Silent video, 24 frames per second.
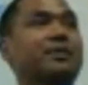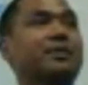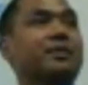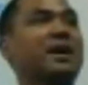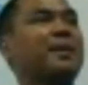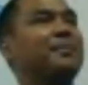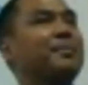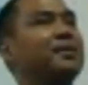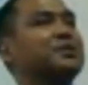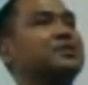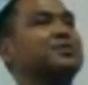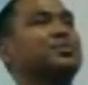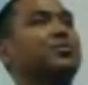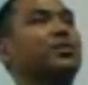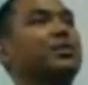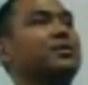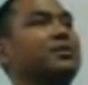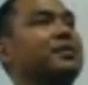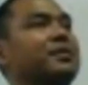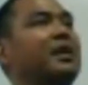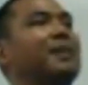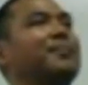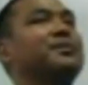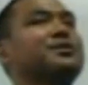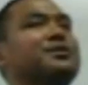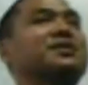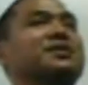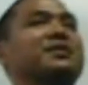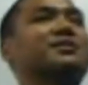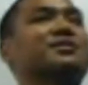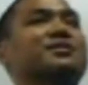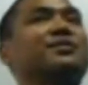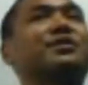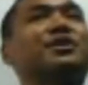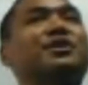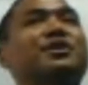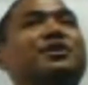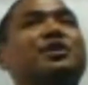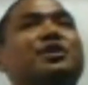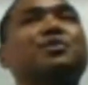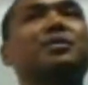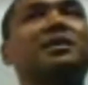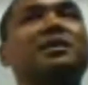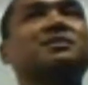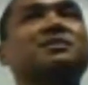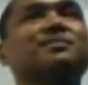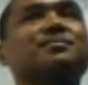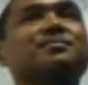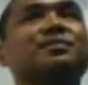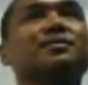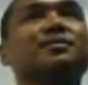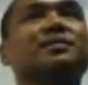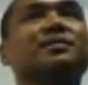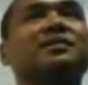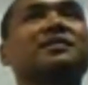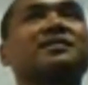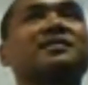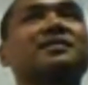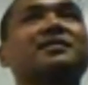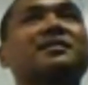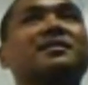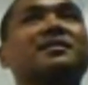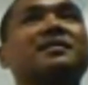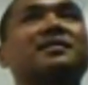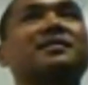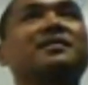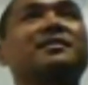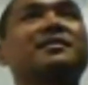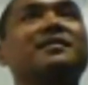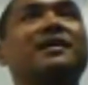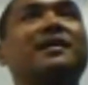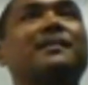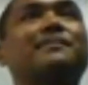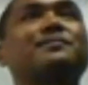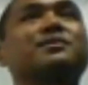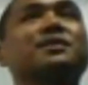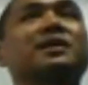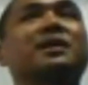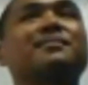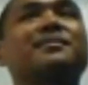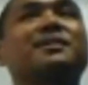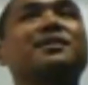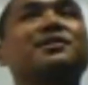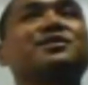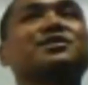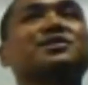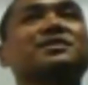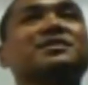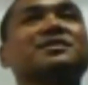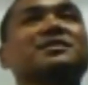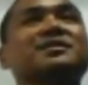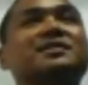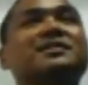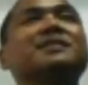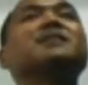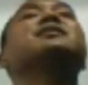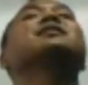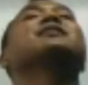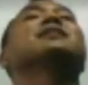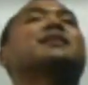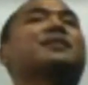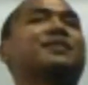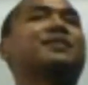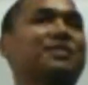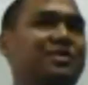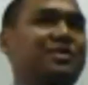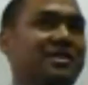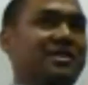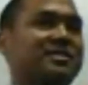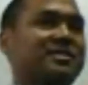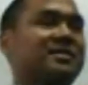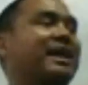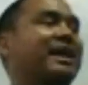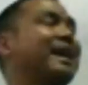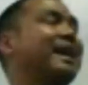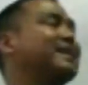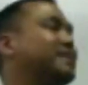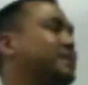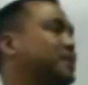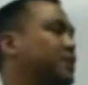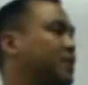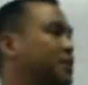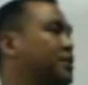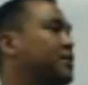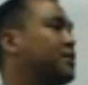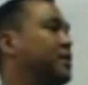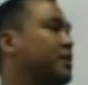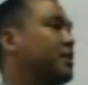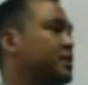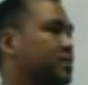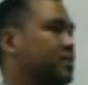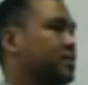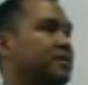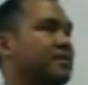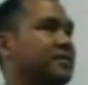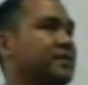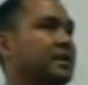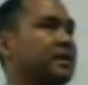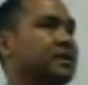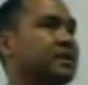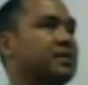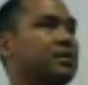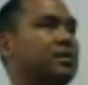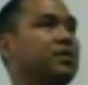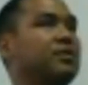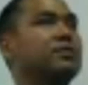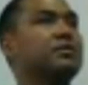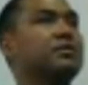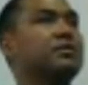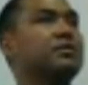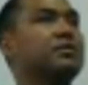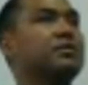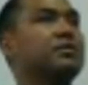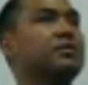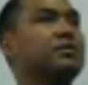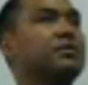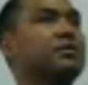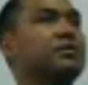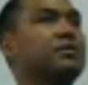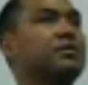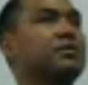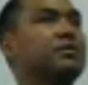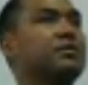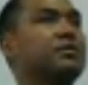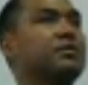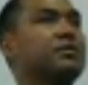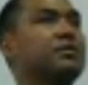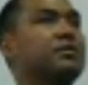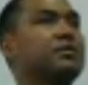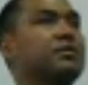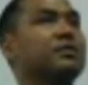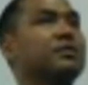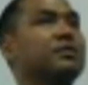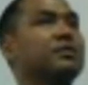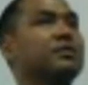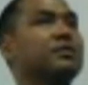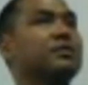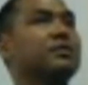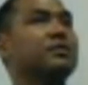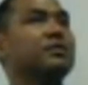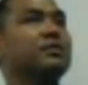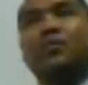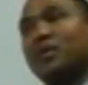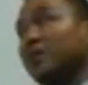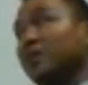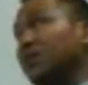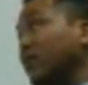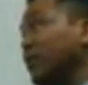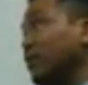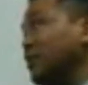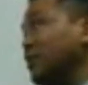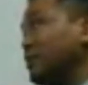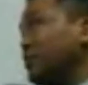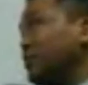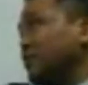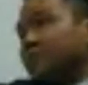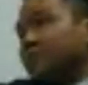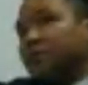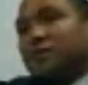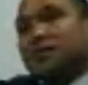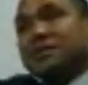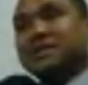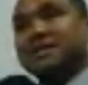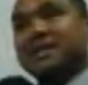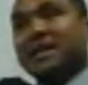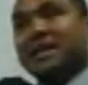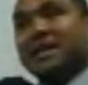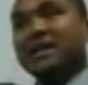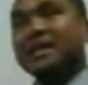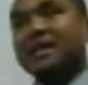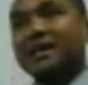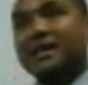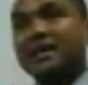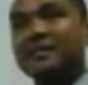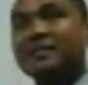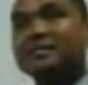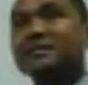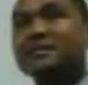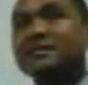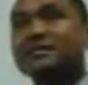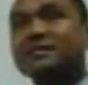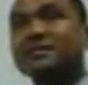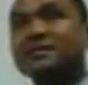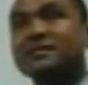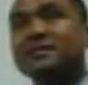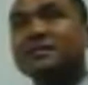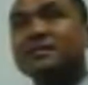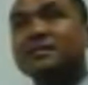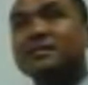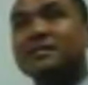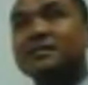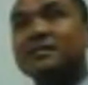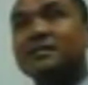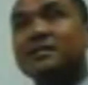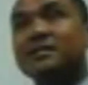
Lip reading: from earlier how much Cutco can possibly win? Up to how much? Good, Justin. $1,800 worth of Cutco. We want you to work hard in your first 10 days